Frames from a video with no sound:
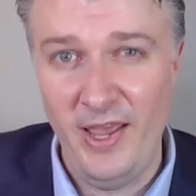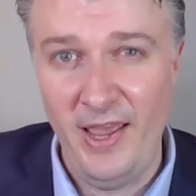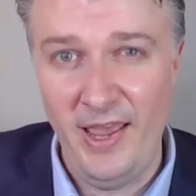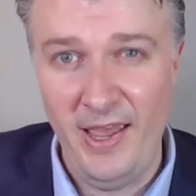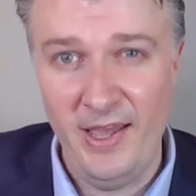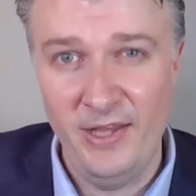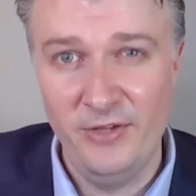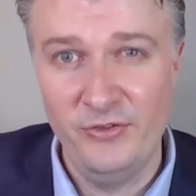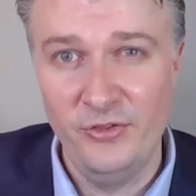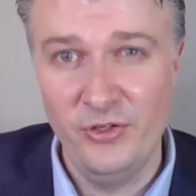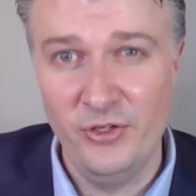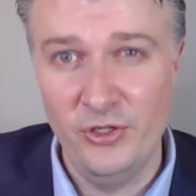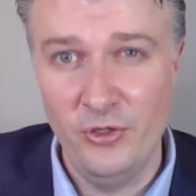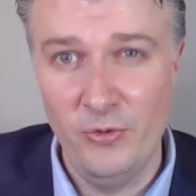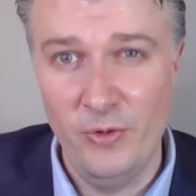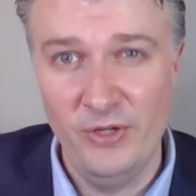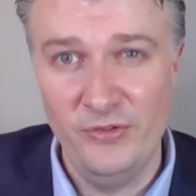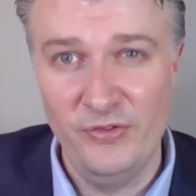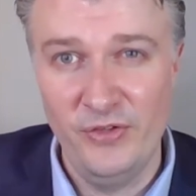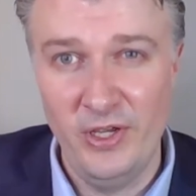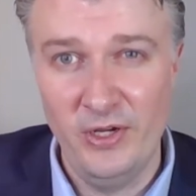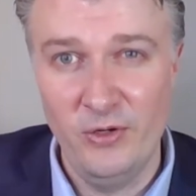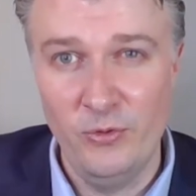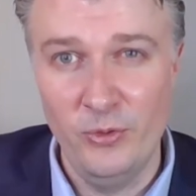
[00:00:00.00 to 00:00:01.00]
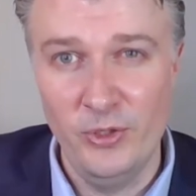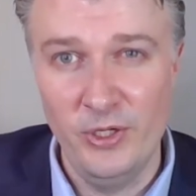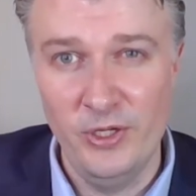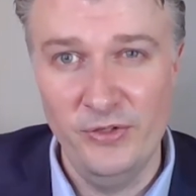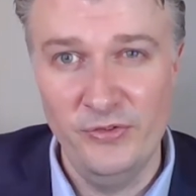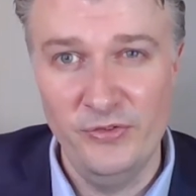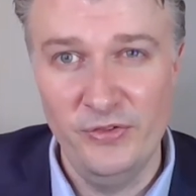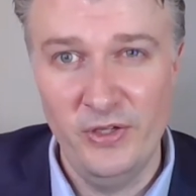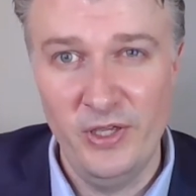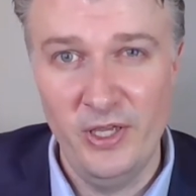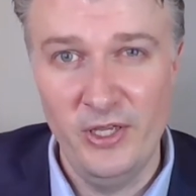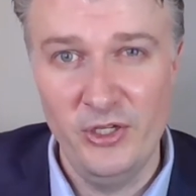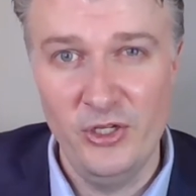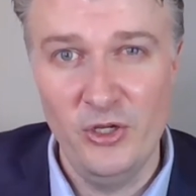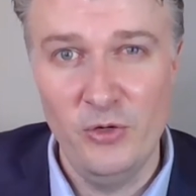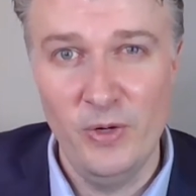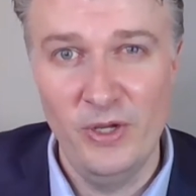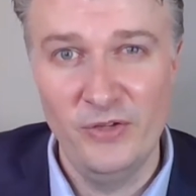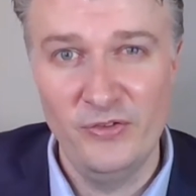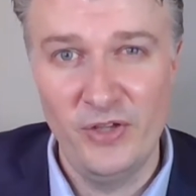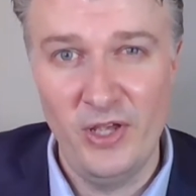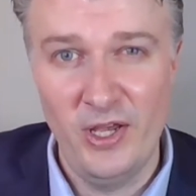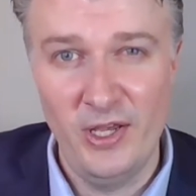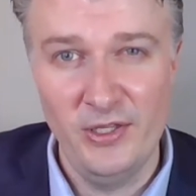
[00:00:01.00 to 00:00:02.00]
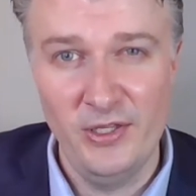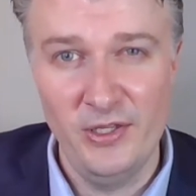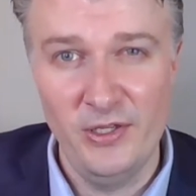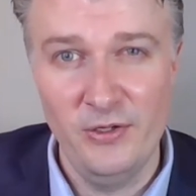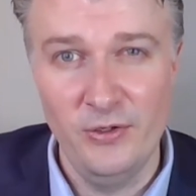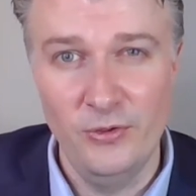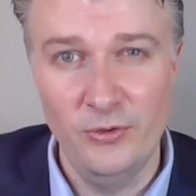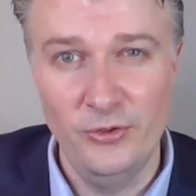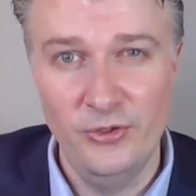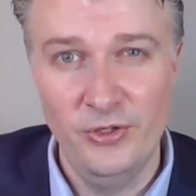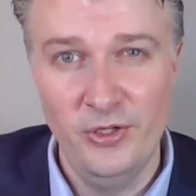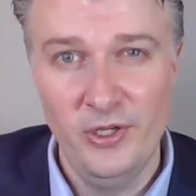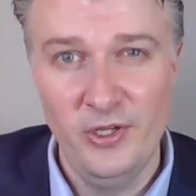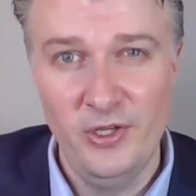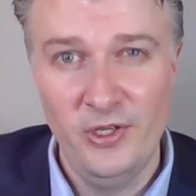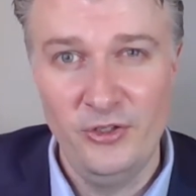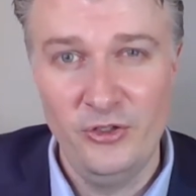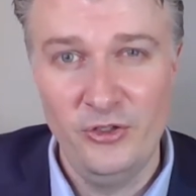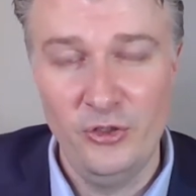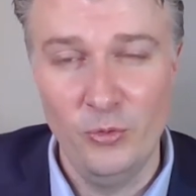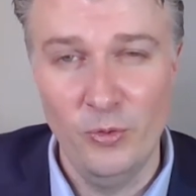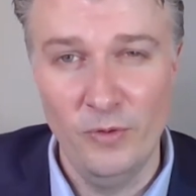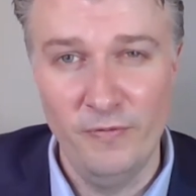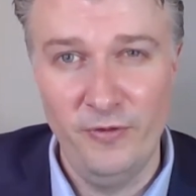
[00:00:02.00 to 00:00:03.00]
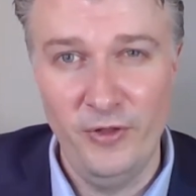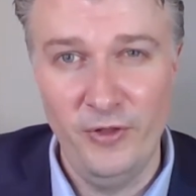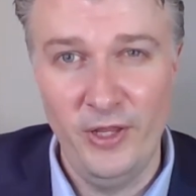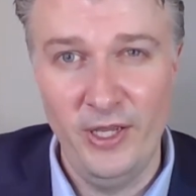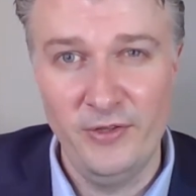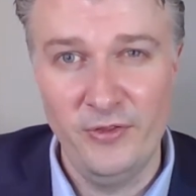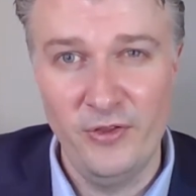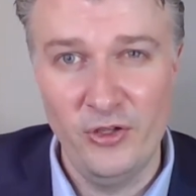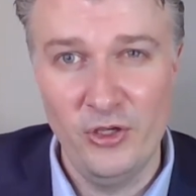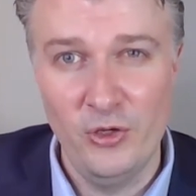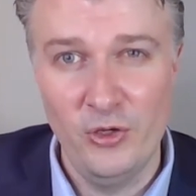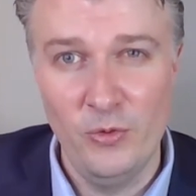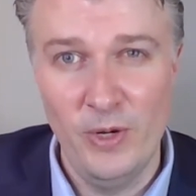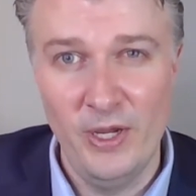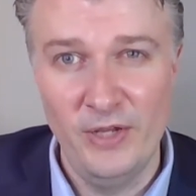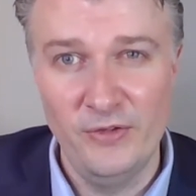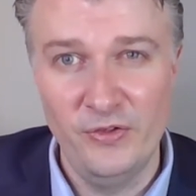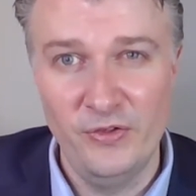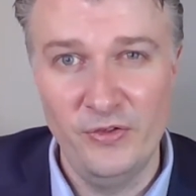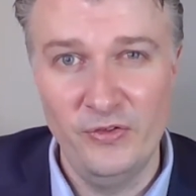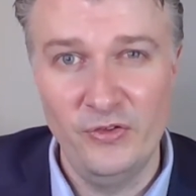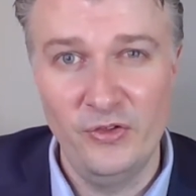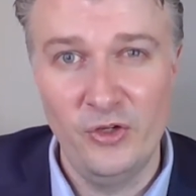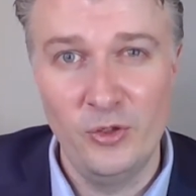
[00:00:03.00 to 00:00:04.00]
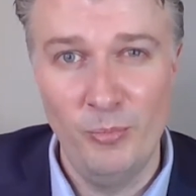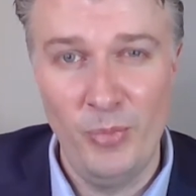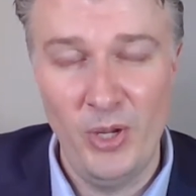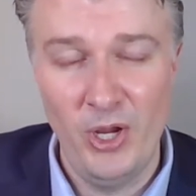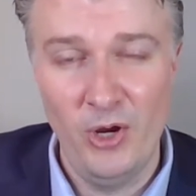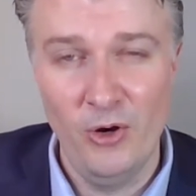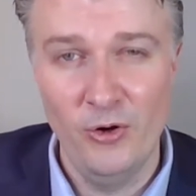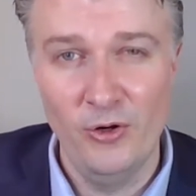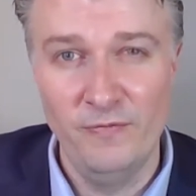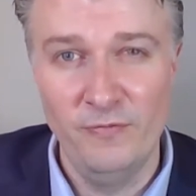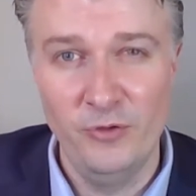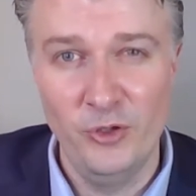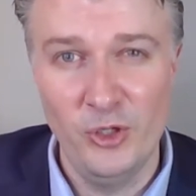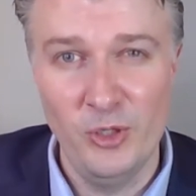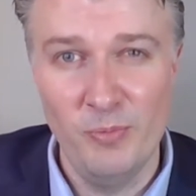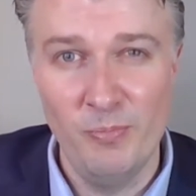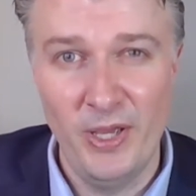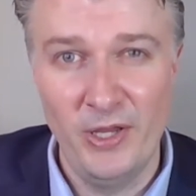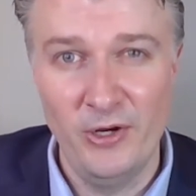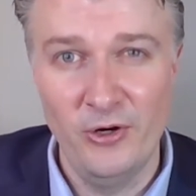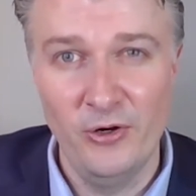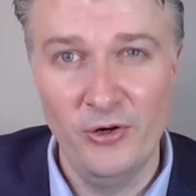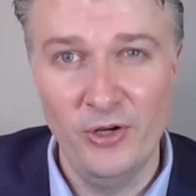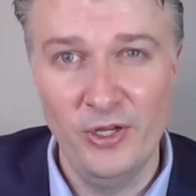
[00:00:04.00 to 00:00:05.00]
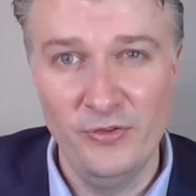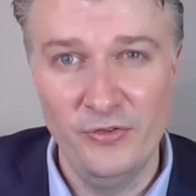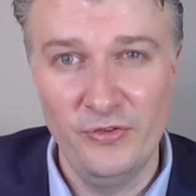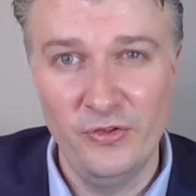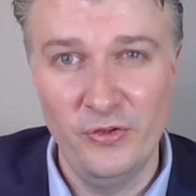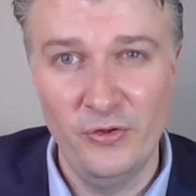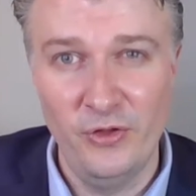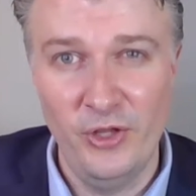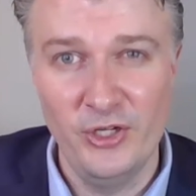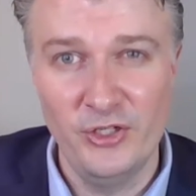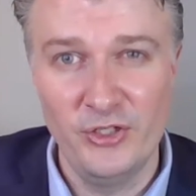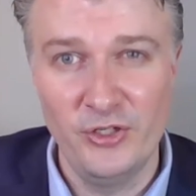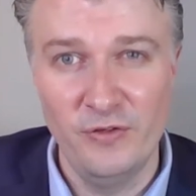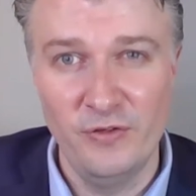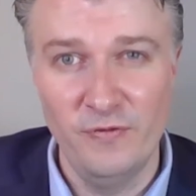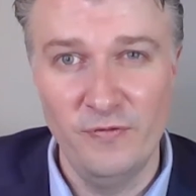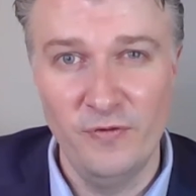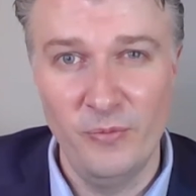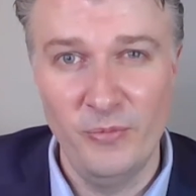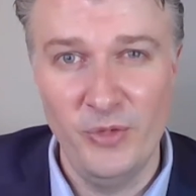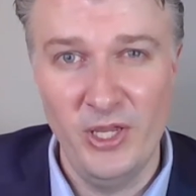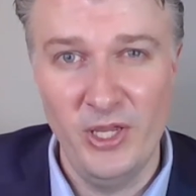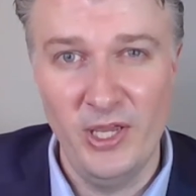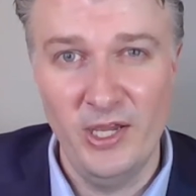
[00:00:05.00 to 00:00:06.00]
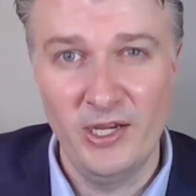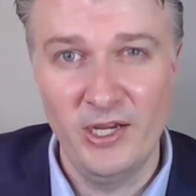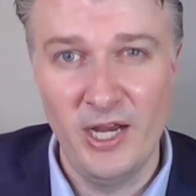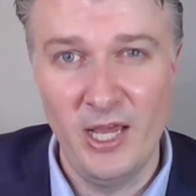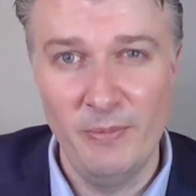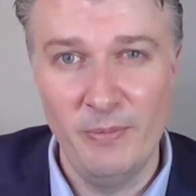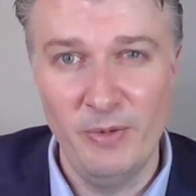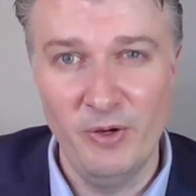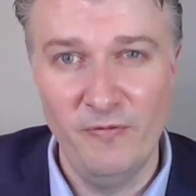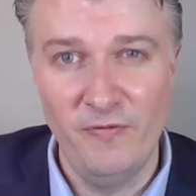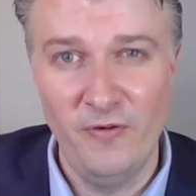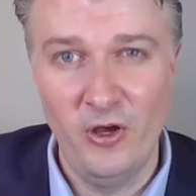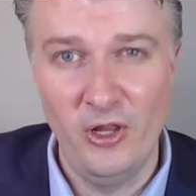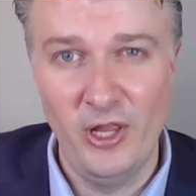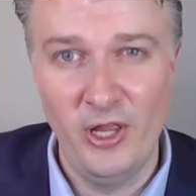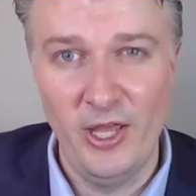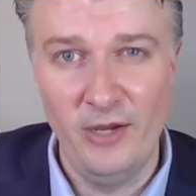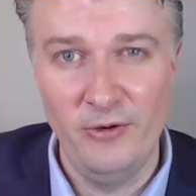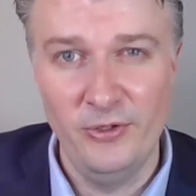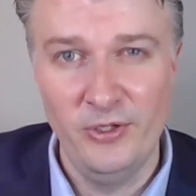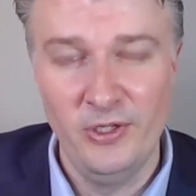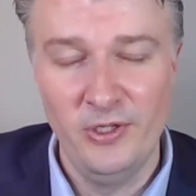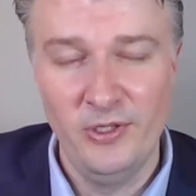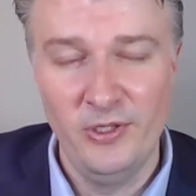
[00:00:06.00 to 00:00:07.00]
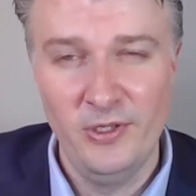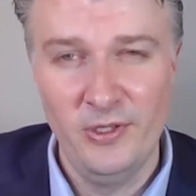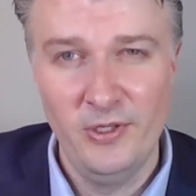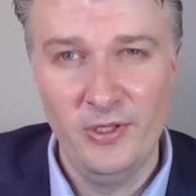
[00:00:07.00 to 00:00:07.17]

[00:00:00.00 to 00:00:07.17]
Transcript: to add to US equities and US high yield to reflect the US's comparatively better insulation from the economic fallout.